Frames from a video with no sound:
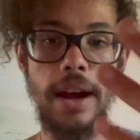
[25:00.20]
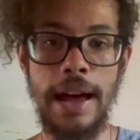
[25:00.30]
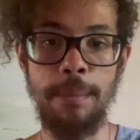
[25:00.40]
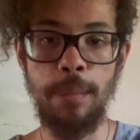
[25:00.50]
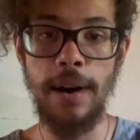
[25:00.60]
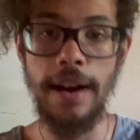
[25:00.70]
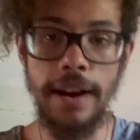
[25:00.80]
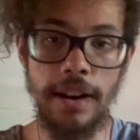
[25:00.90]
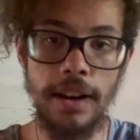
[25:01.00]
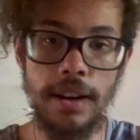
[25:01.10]

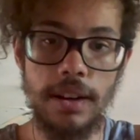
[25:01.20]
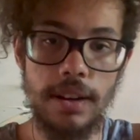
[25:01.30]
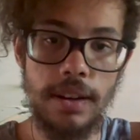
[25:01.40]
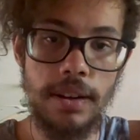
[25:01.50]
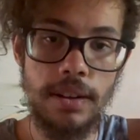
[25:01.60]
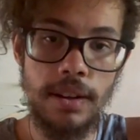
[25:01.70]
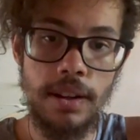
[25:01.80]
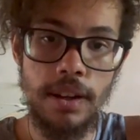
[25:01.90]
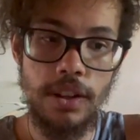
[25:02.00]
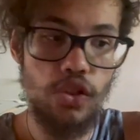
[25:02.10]
empire,
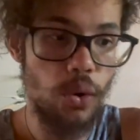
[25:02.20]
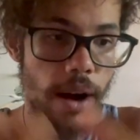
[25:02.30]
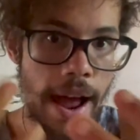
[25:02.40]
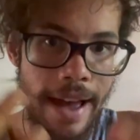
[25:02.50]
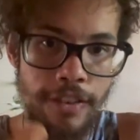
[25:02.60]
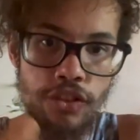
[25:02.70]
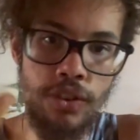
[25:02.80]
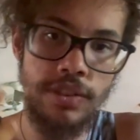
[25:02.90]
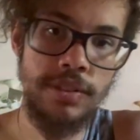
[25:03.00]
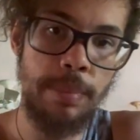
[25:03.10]
your
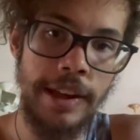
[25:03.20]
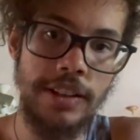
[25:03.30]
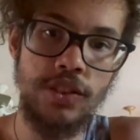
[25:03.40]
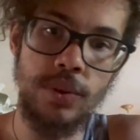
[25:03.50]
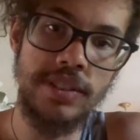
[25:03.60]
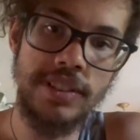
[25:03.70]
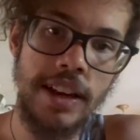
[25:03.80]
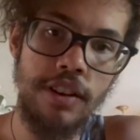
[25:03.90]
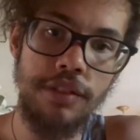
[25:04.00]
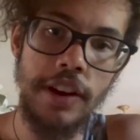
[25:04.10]
astral space,
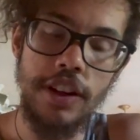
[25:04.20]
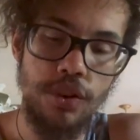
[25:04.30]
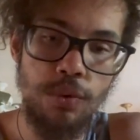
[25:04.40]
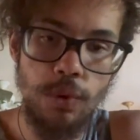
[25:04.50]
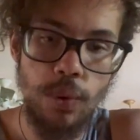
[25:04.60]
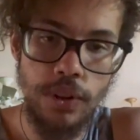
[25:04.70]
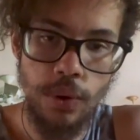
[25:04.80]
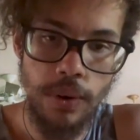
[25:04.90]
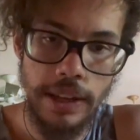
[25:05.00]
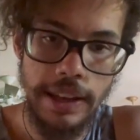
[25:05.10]
yourself. You rule
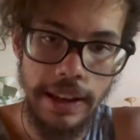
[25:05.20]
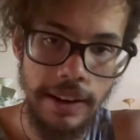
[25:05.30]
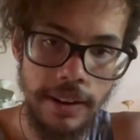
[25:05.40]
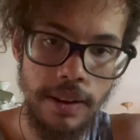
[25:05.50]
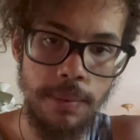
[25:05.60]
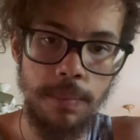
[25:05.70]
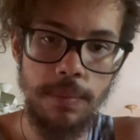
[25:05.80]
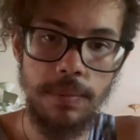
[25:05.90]
your kingdom.